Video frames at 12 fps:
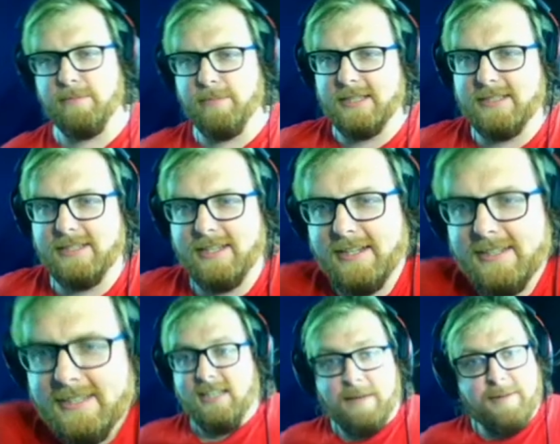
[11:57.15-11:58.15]
but
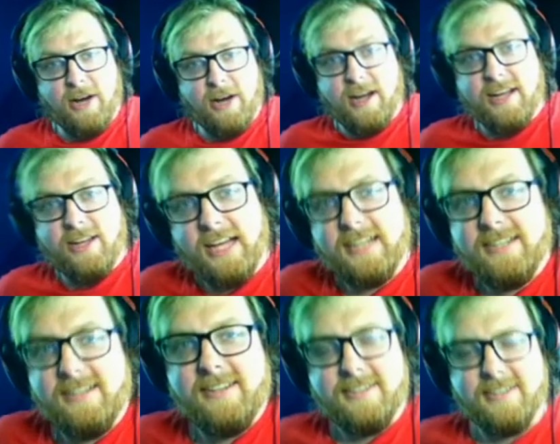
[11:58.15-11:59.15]
let me know how you liked
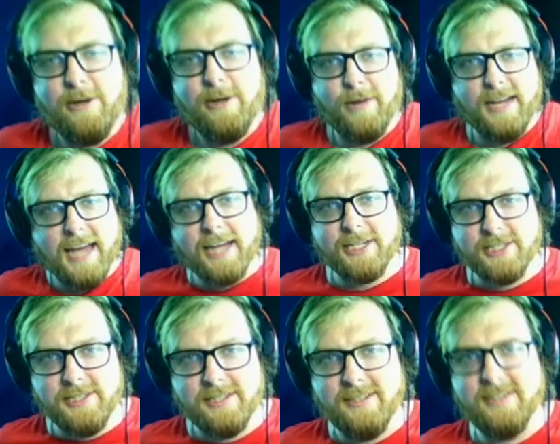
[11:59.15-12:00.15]
this
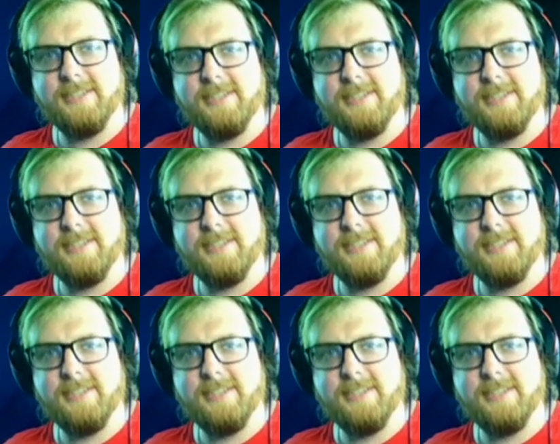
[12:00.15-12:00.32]
reaction.